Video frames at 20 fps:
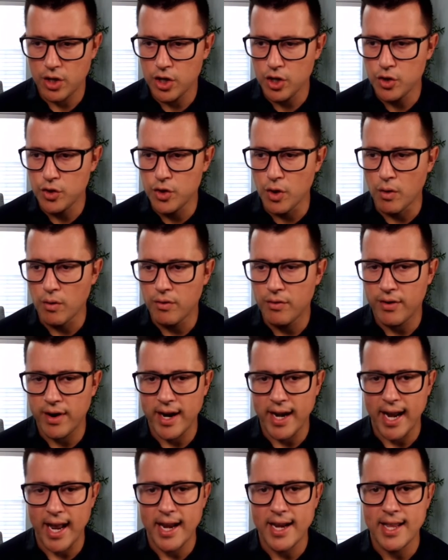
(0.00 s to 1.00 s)
you don't
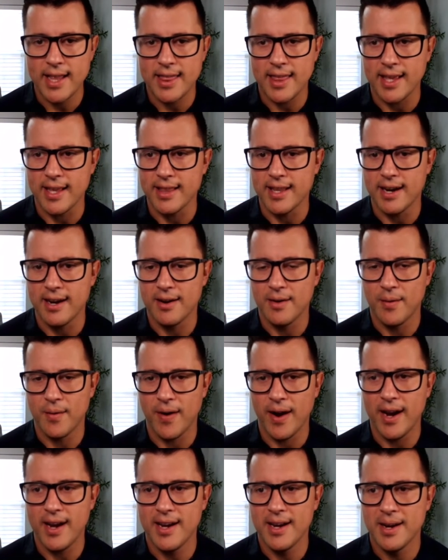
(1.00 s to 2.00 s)
find anything there,
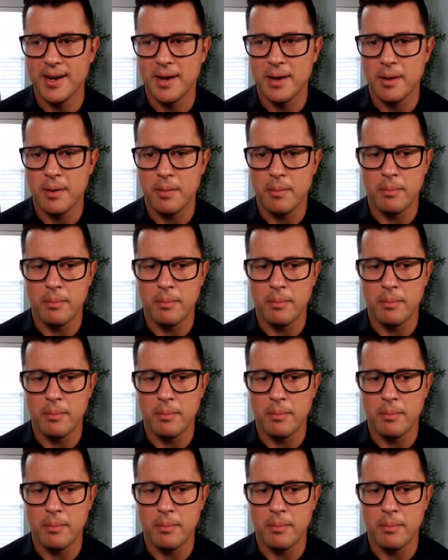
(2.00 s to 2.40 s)
right?